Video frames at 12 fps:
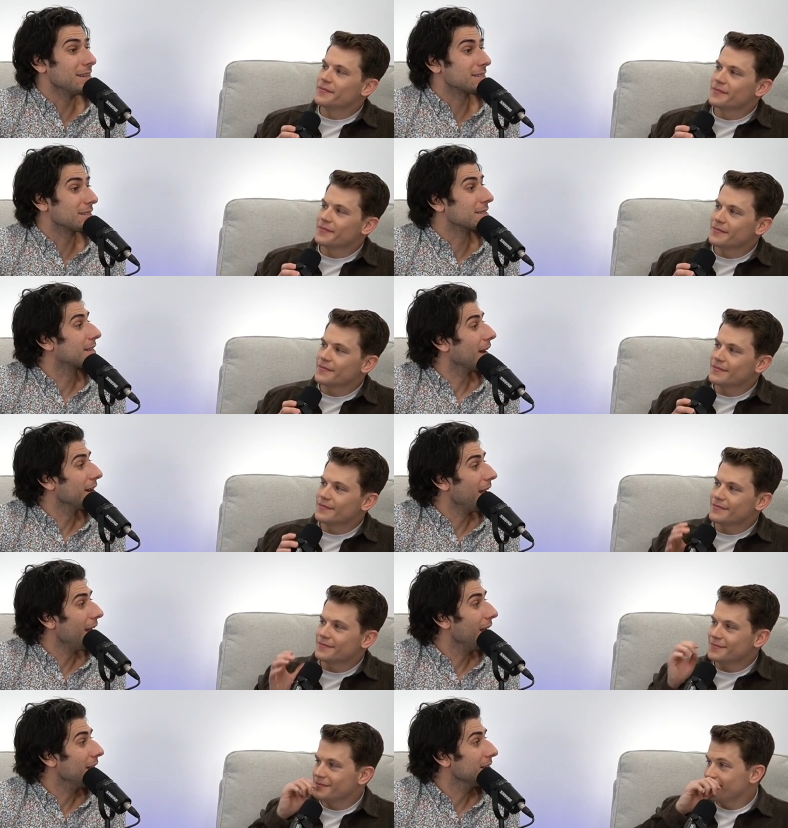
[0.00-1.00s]
Speaker 1: This is
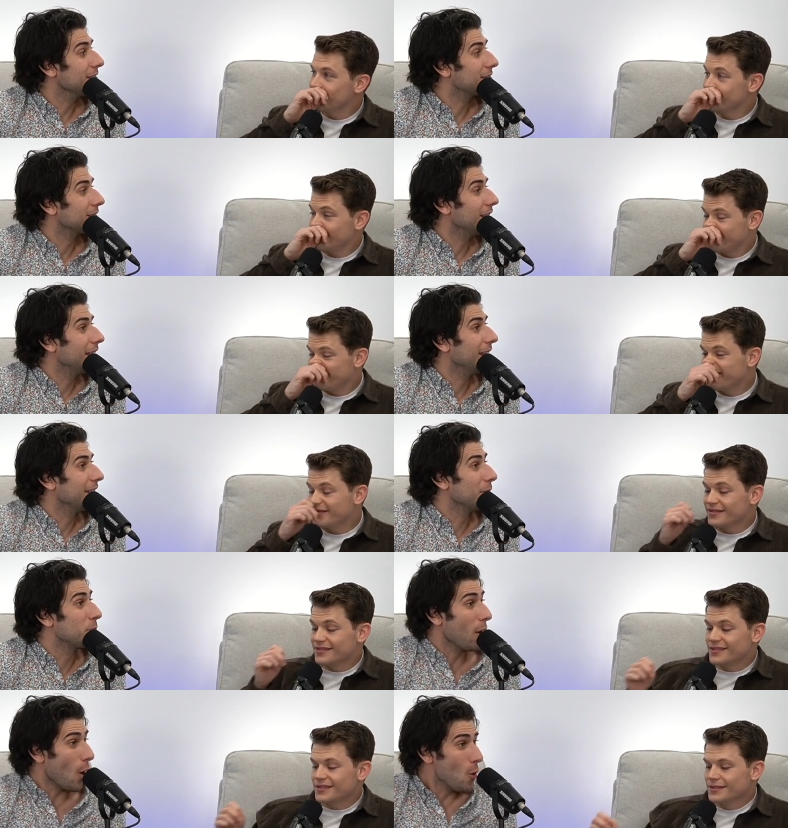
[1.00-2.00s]
gonna end. And
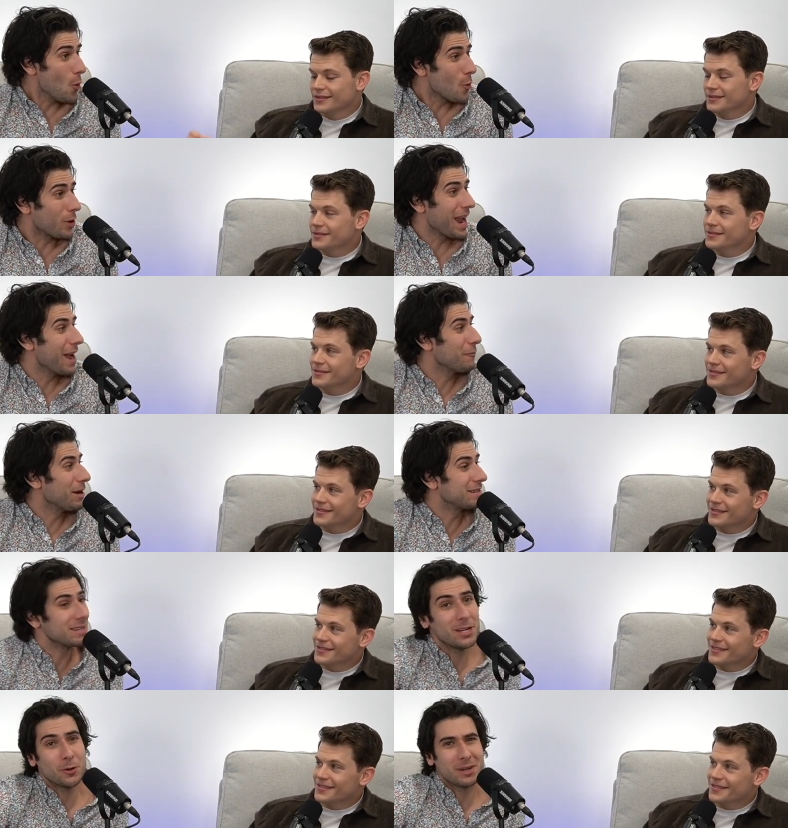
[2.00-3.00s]
then oh, can't
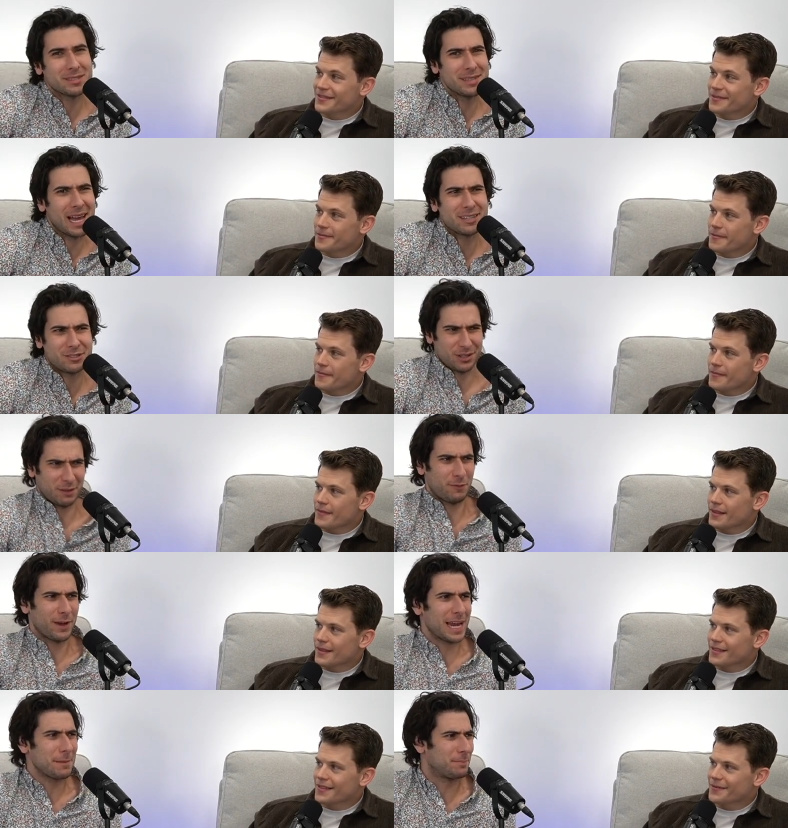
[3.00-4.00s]
wait to hear what's next. Shut the
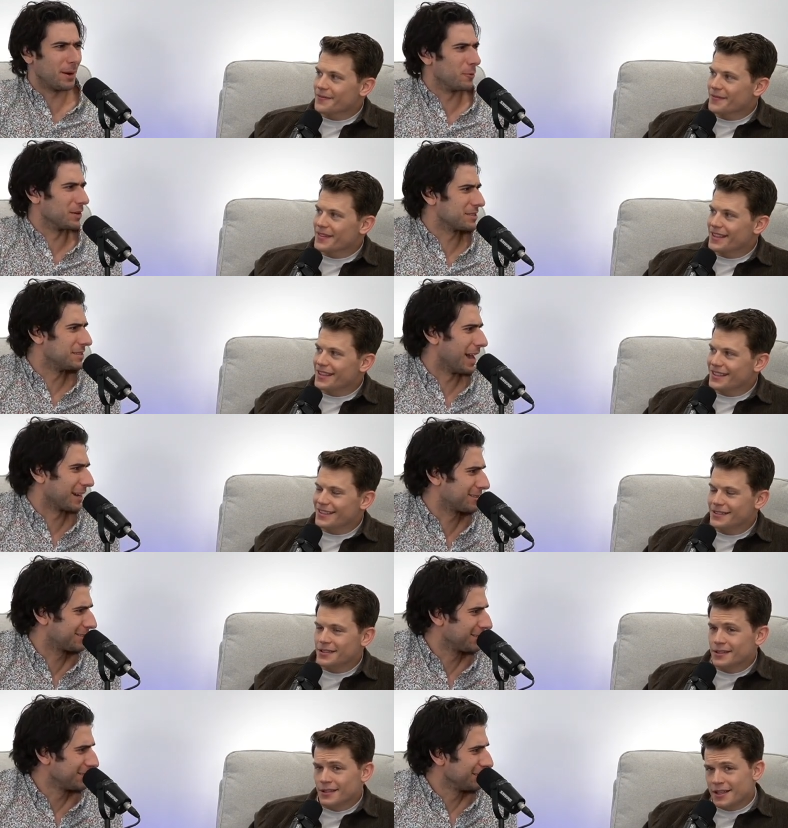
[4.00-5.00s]
fuck up about what's
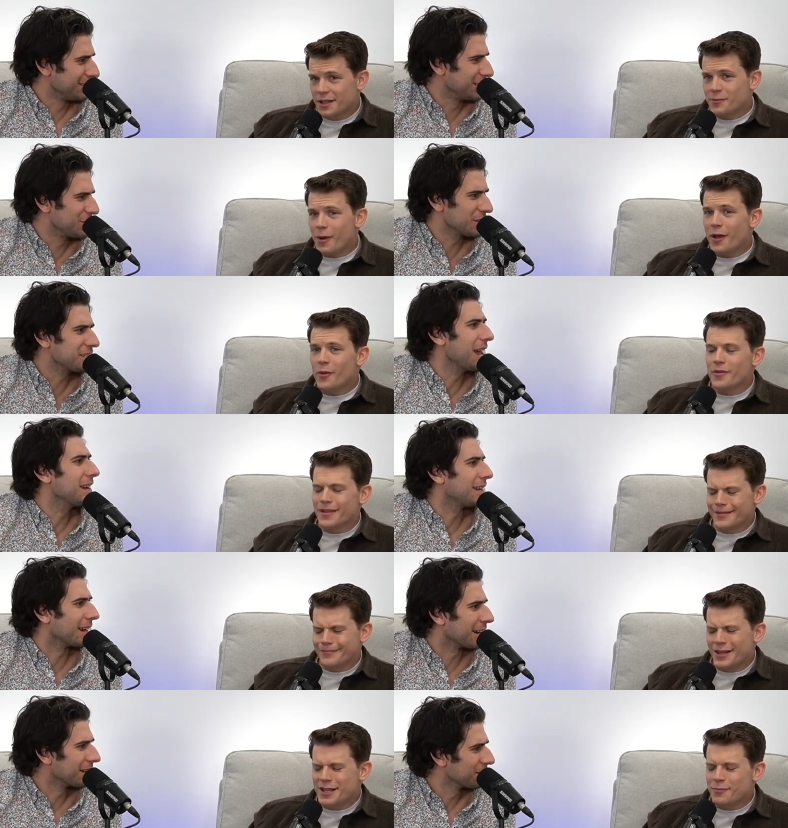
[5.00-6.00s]
next. He's probably, just
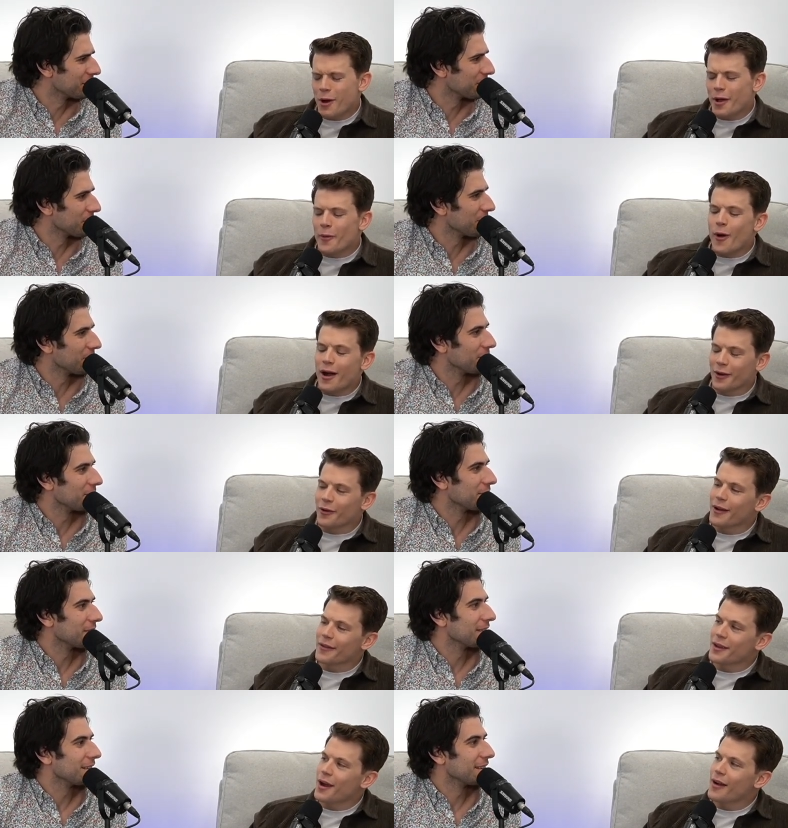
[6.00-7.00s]
ending.
Speaker 2: He's probably walking
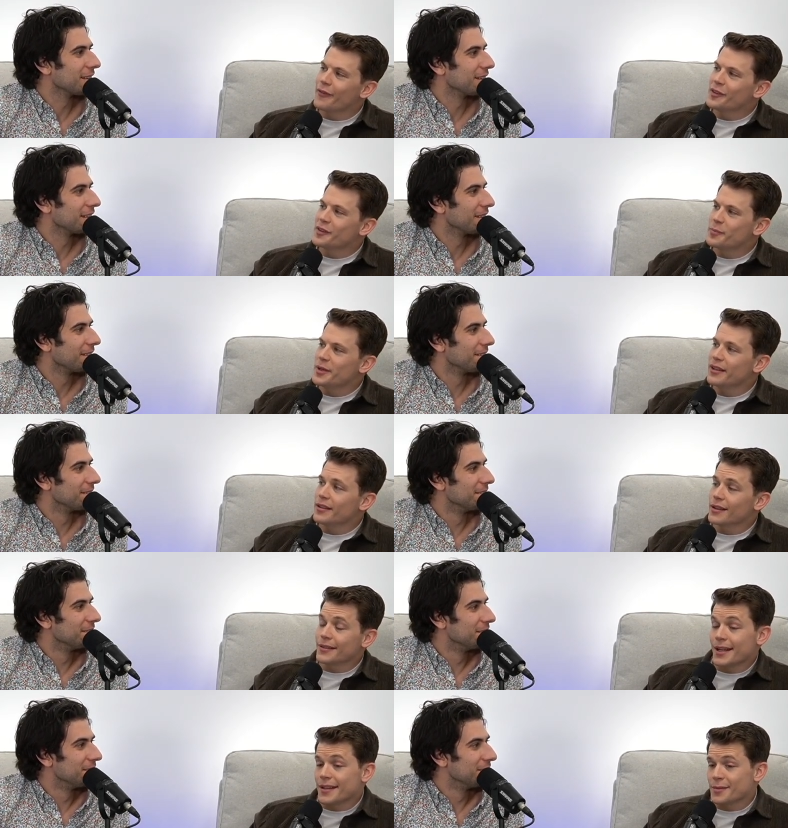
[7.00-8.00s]
around the office being
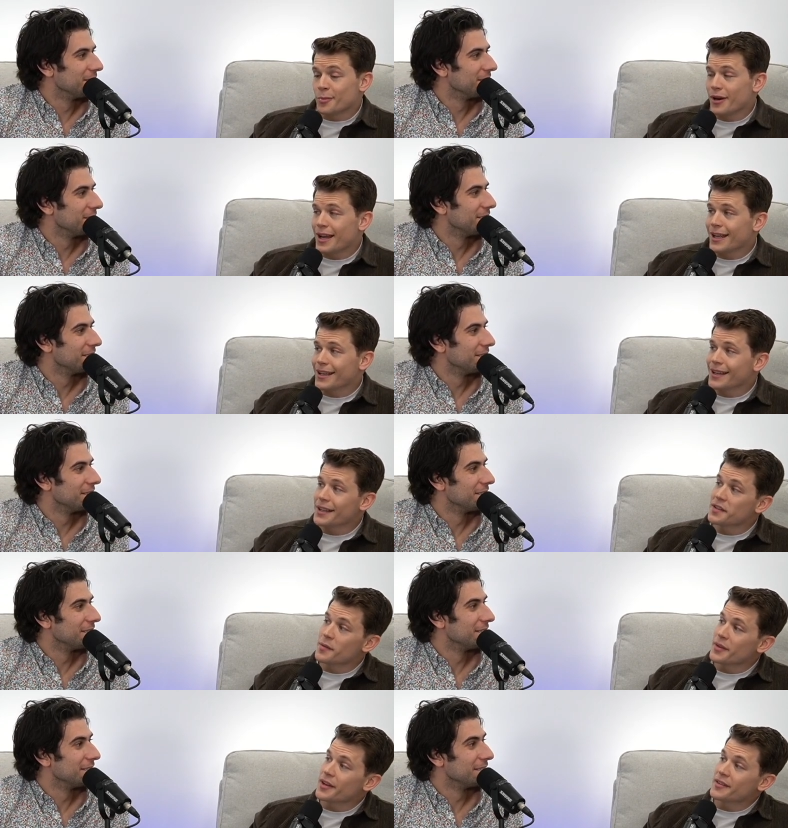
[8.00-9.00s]
like, not to brag, I got
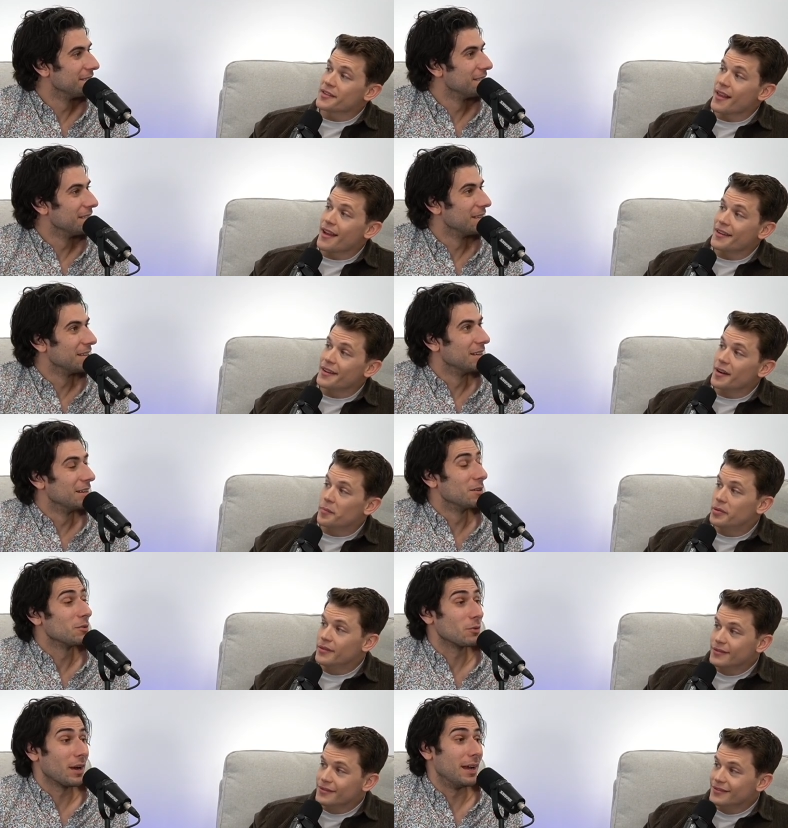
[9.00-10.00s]
something else lined up.
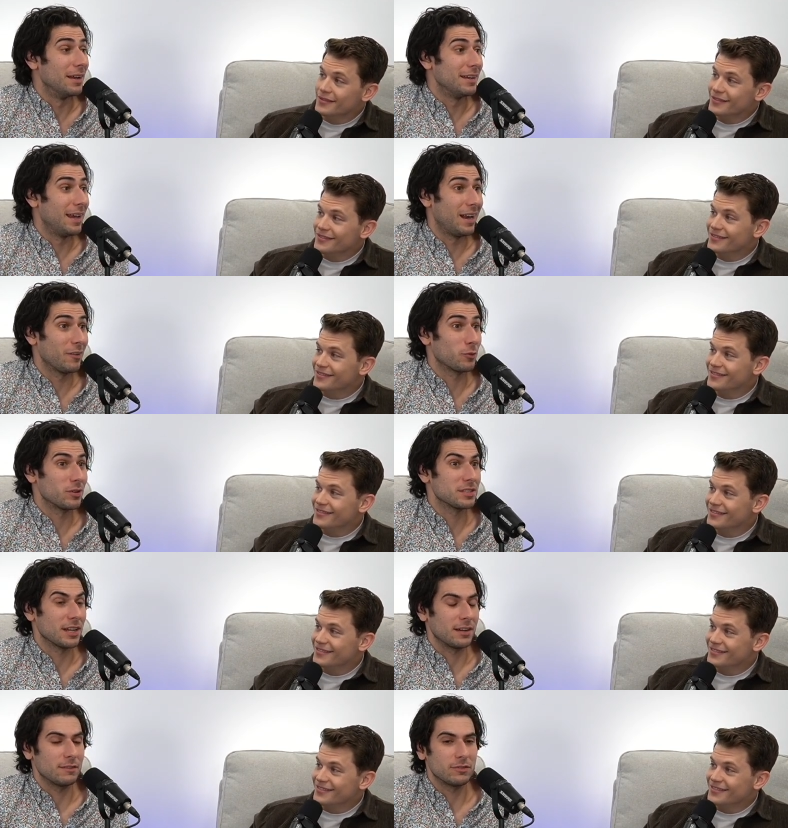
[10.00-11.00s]
Right. And
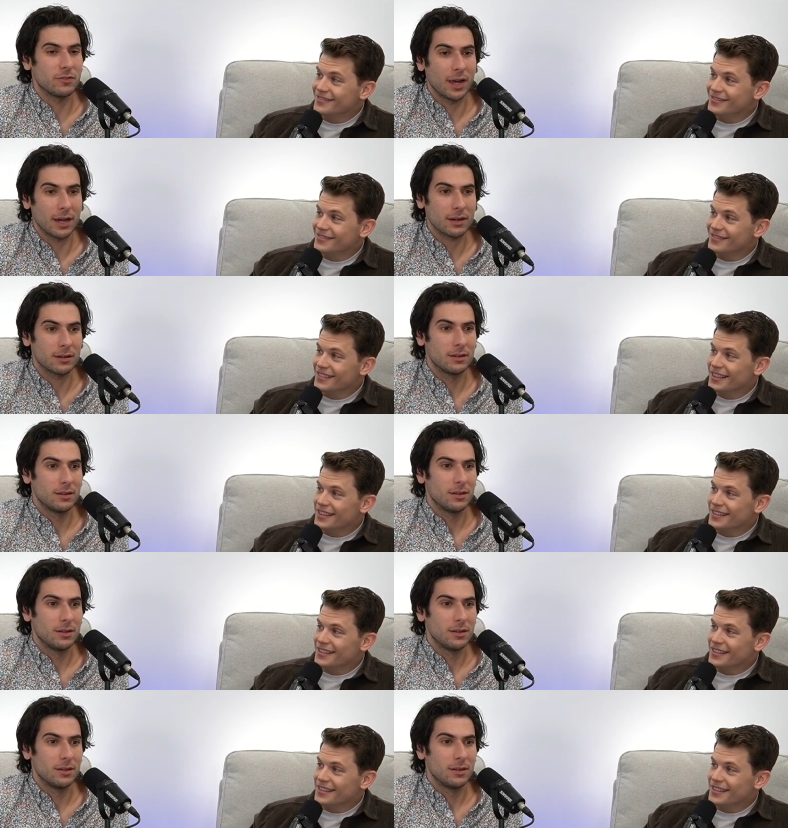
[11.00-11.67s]
everyone's like, fuck,